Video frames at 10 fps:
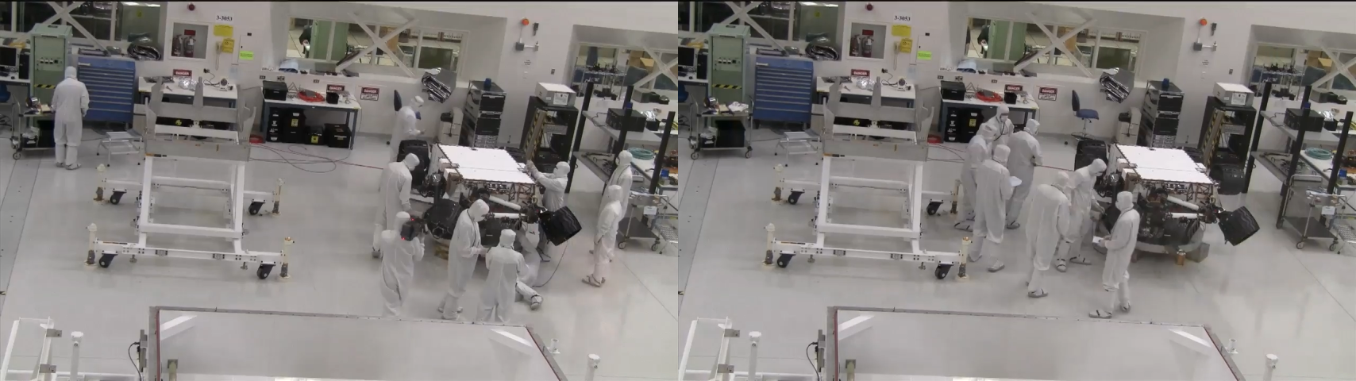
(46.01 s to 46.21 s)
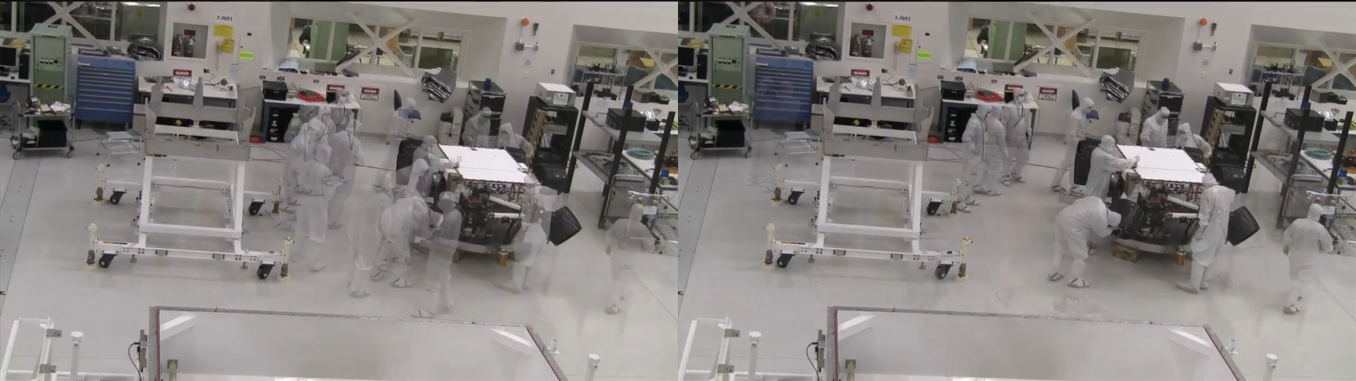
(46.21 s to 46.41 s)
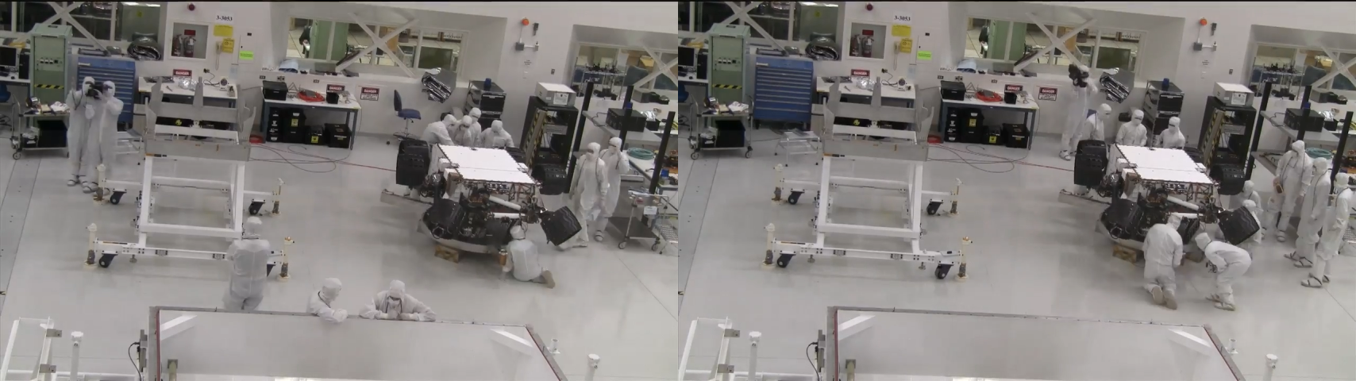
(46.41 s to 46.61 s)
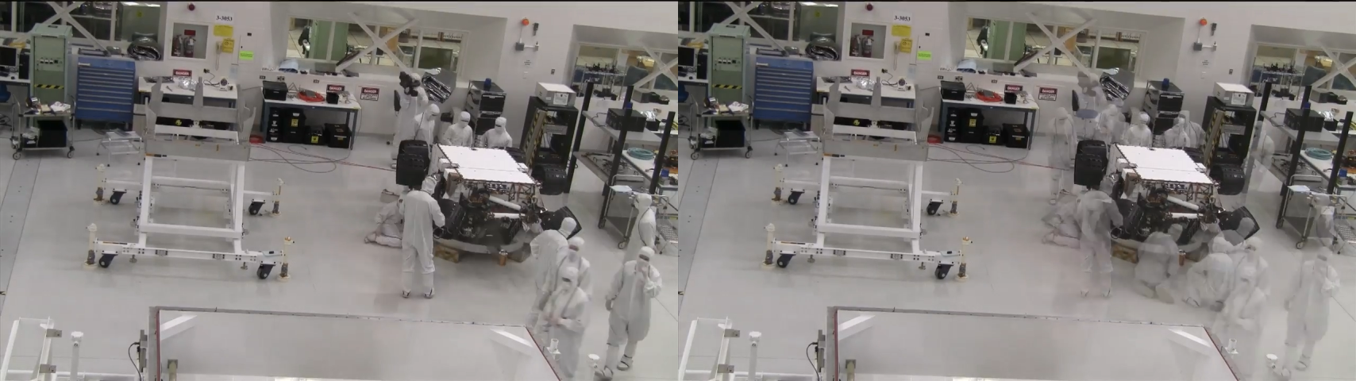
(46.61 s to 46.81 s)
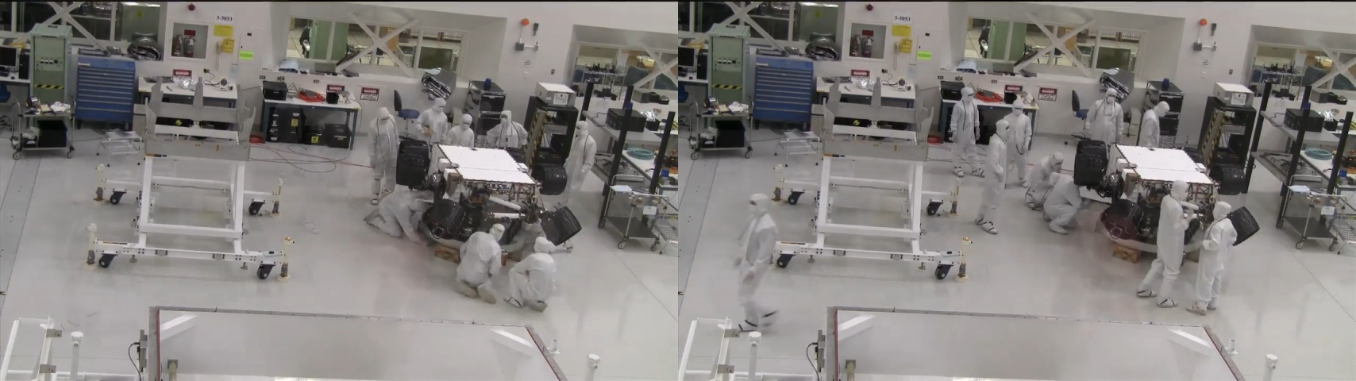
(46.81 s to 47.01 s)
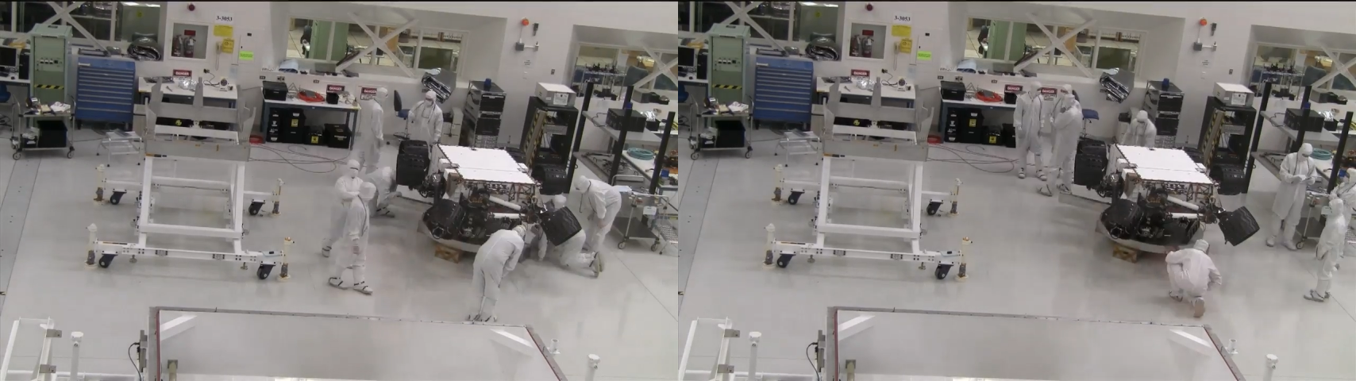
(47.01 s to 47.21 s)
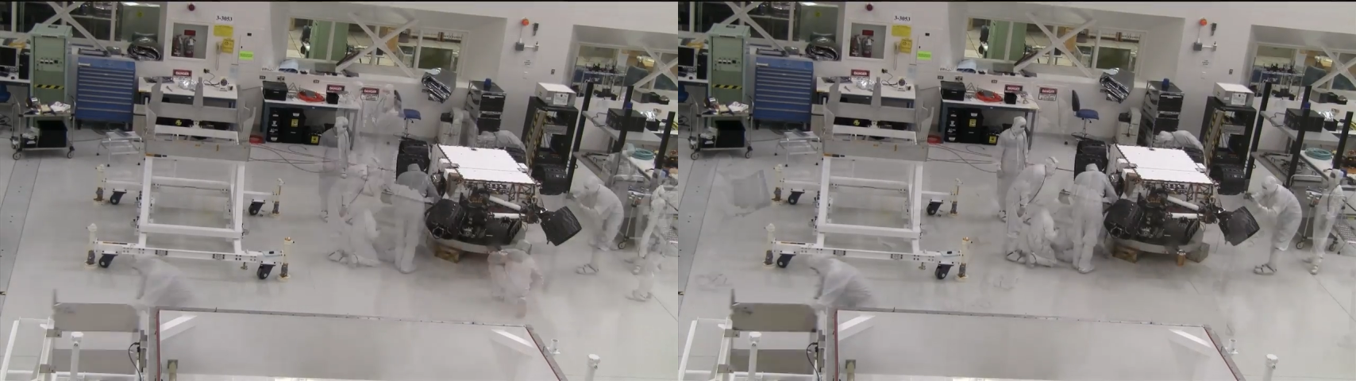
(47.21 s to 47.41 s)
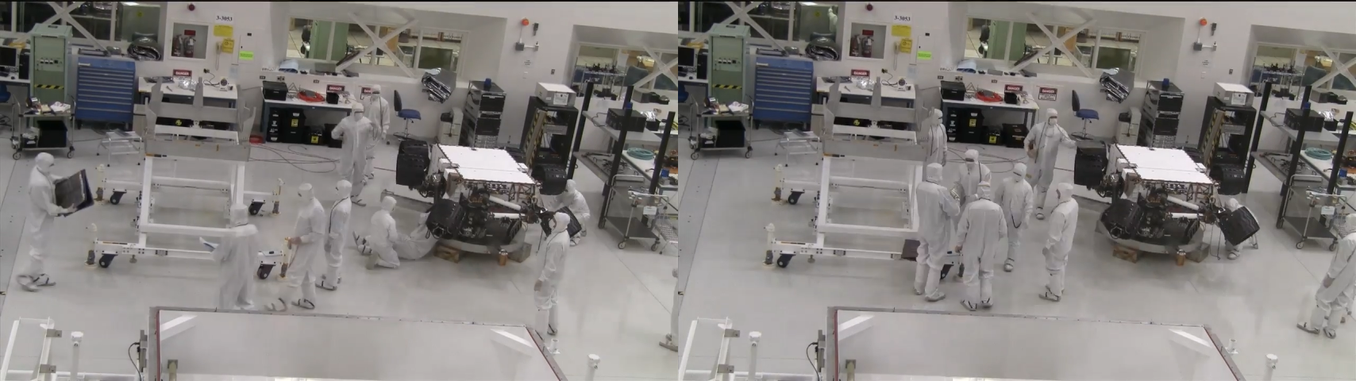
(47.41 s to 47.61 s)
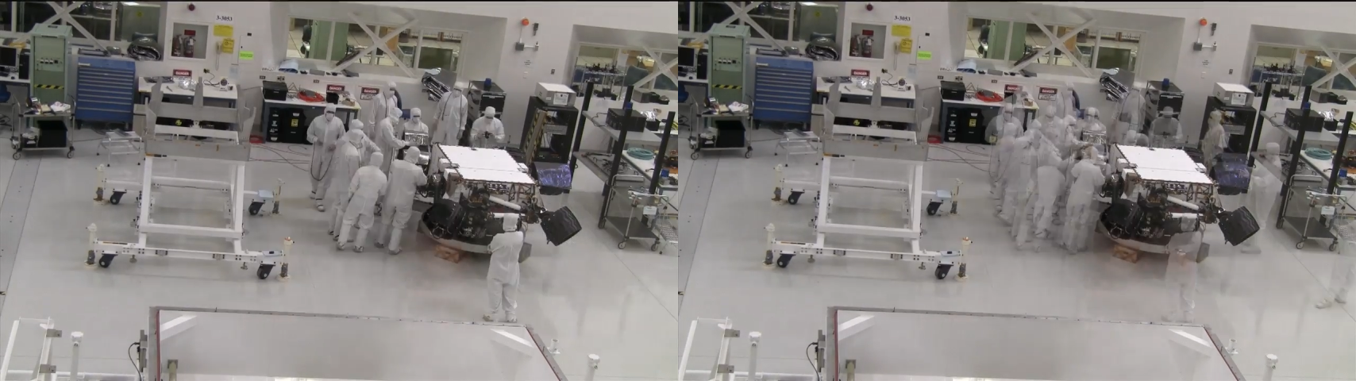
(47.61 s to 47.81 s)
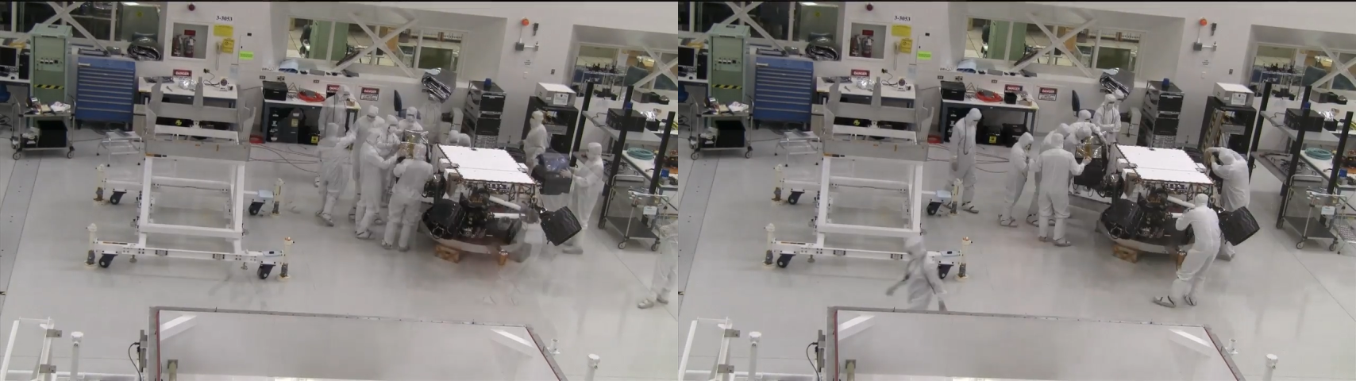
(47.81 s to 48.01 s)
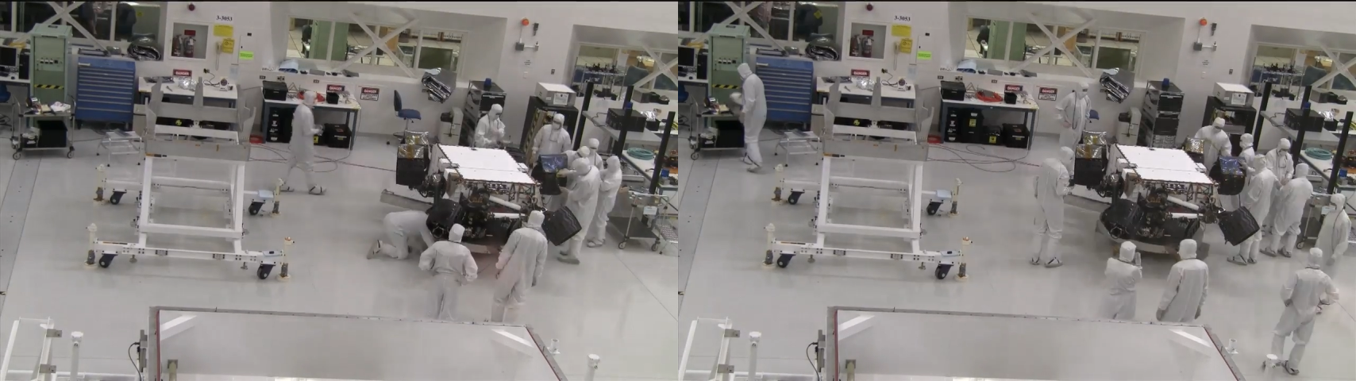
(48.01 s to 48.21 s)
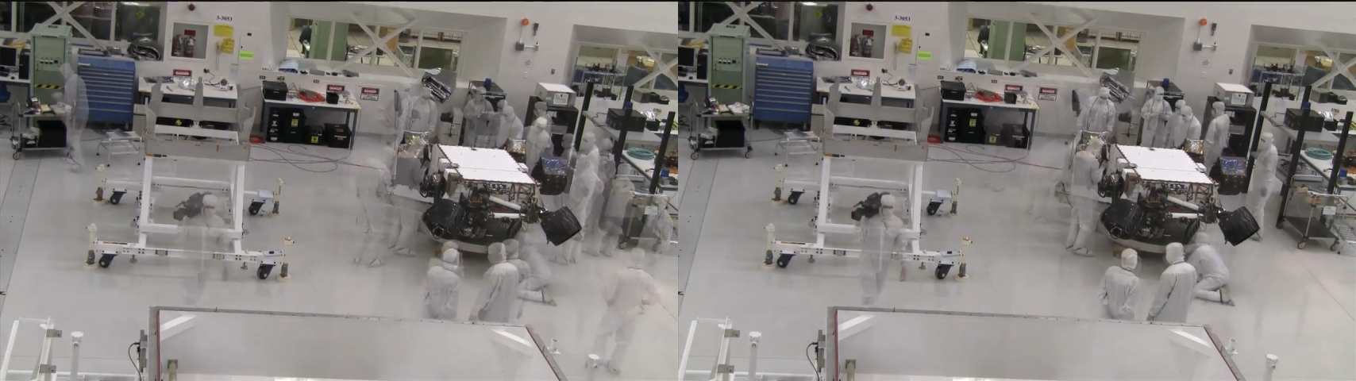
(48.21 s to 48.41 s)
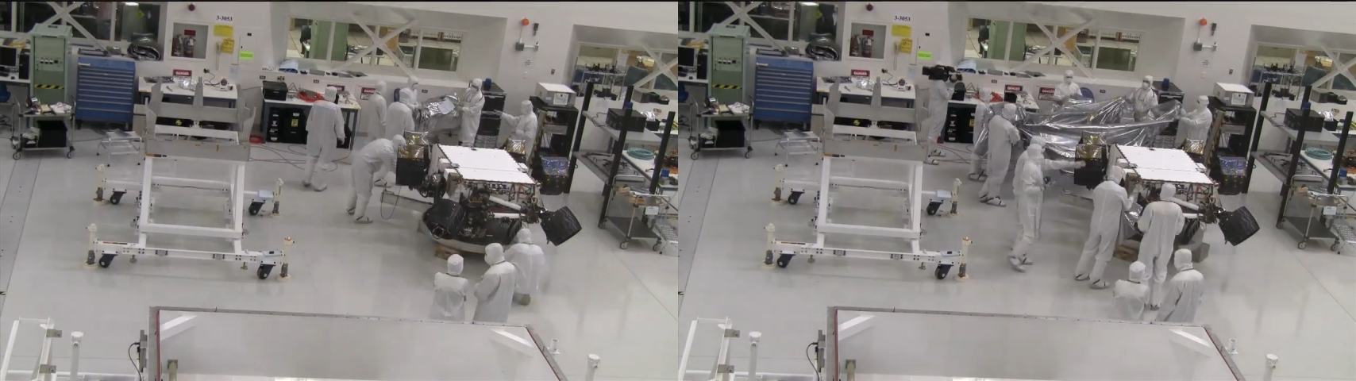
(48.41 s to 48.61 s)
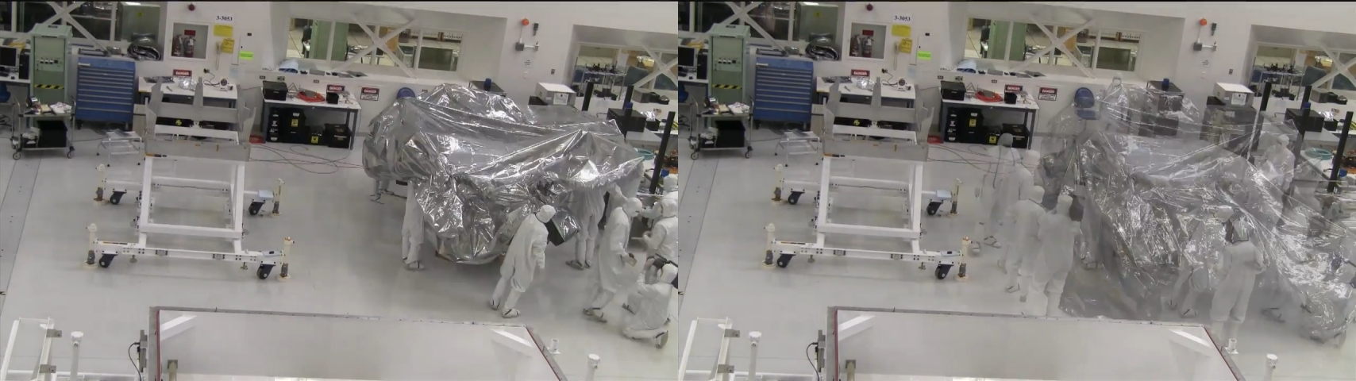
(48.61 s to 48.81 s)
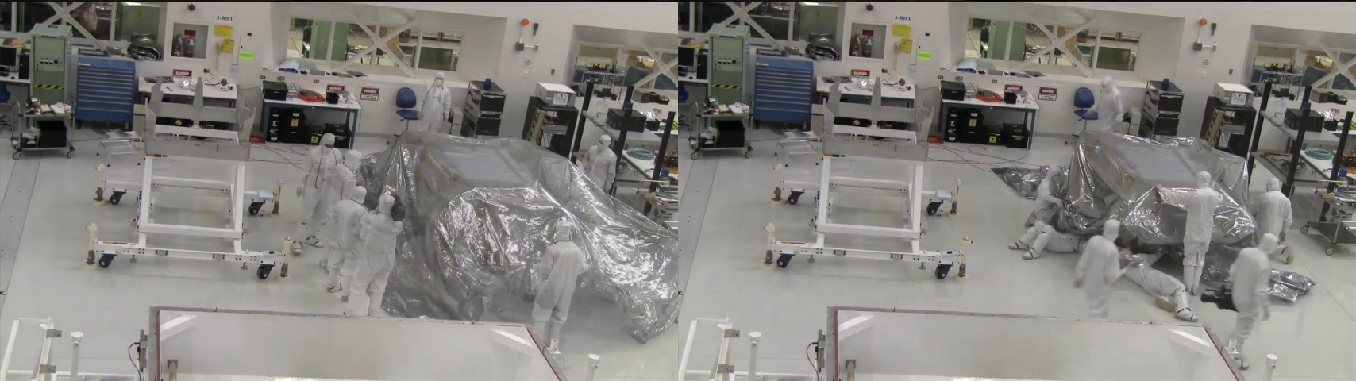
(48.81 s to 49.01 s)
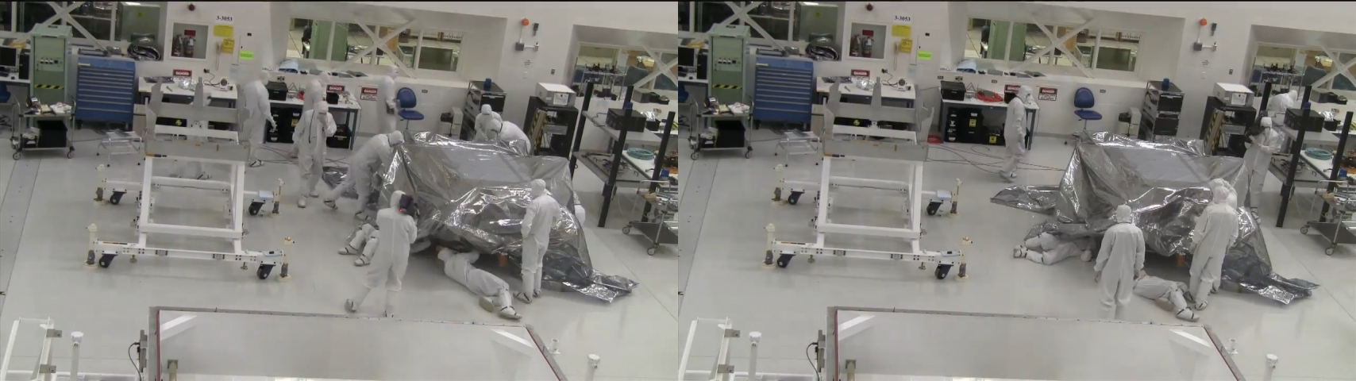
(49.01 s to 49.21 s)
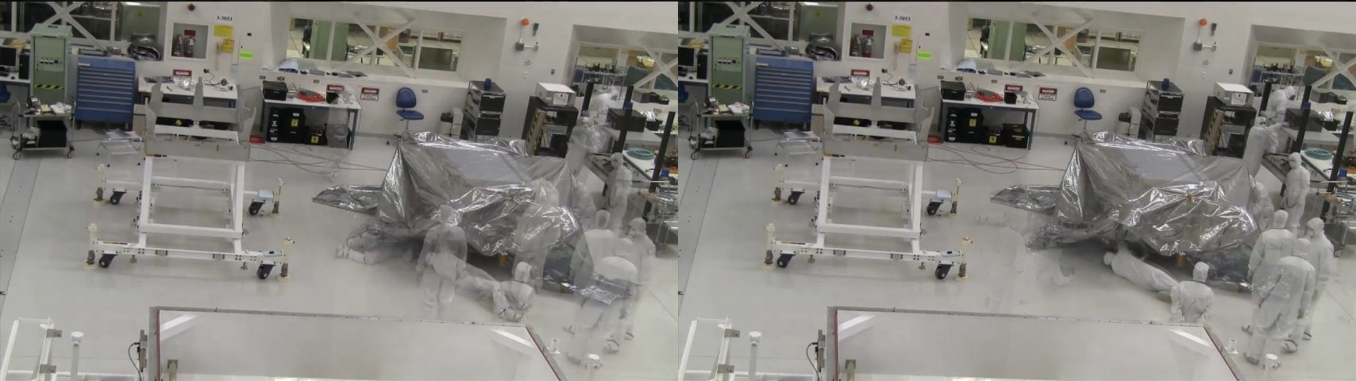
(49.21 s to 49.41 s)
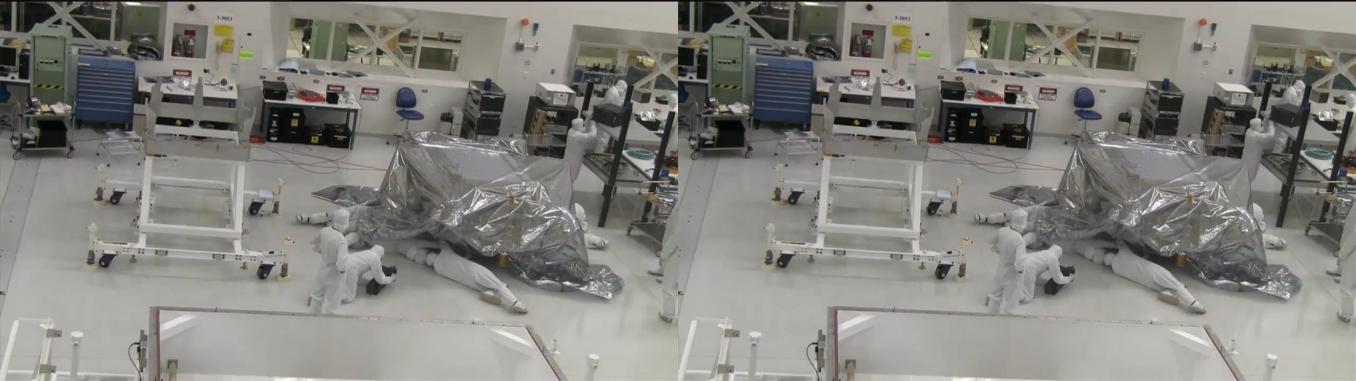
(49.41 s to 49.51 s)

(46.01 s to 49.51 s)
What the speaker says: Nobody's mouth can be seen.